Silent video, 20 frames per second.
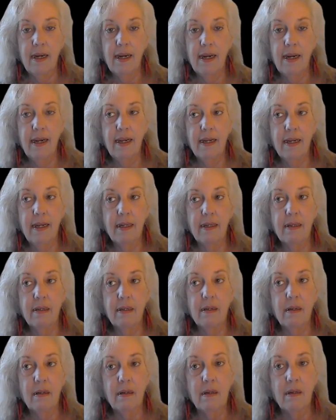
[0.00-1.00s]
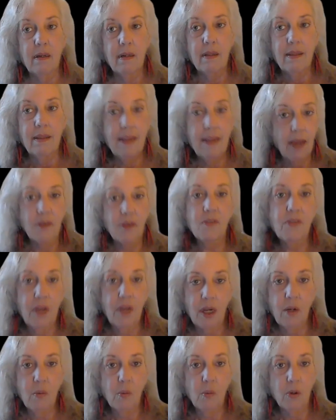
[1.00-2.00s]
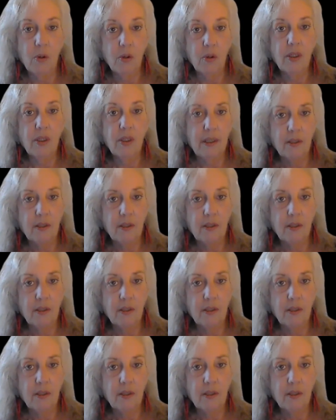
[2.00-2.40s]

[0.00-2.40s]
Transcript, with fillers: And the outside world